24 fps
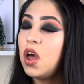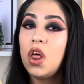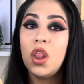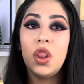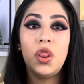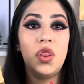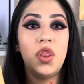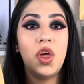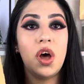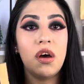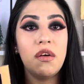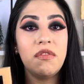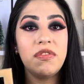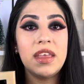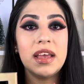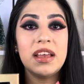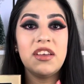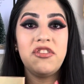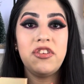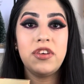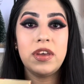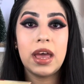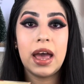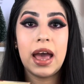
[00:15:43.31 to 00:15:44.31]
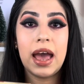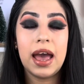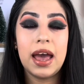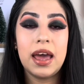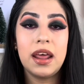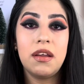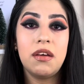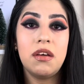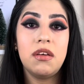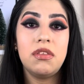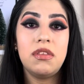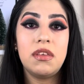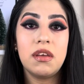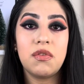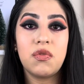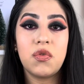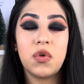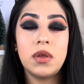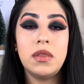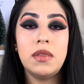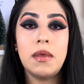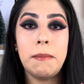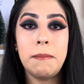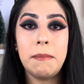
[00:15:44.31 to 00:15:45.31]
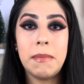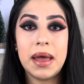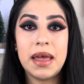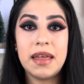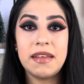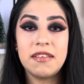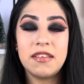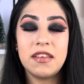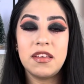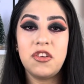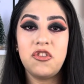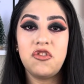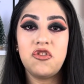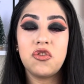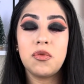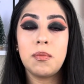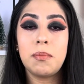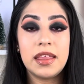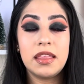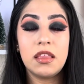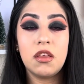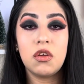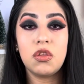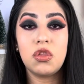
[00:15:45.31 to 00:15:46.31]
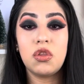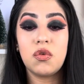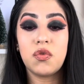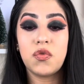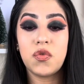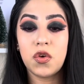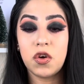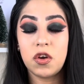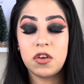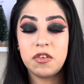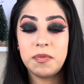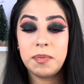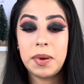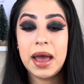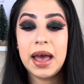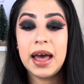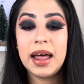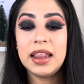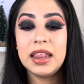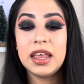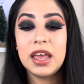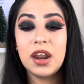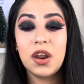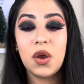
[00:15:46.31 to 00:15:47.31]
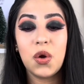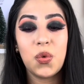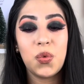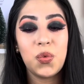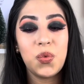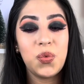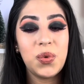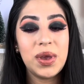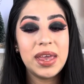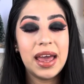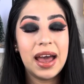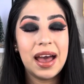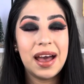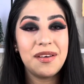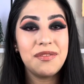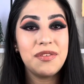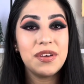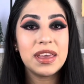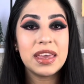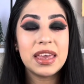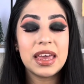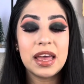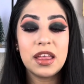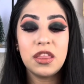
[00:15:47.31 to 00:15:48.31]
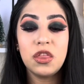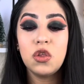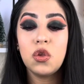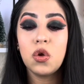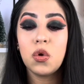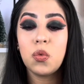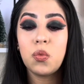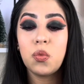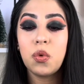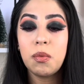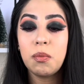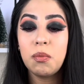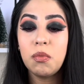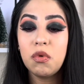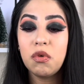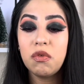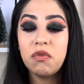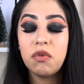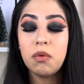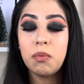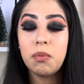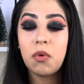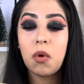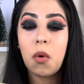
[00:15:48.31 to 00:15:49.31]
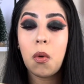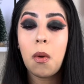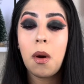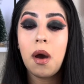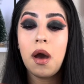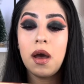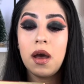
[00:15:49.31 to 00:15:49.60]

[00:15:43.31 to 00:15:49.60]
Love that she add a different message. In the first palette, we have again the removable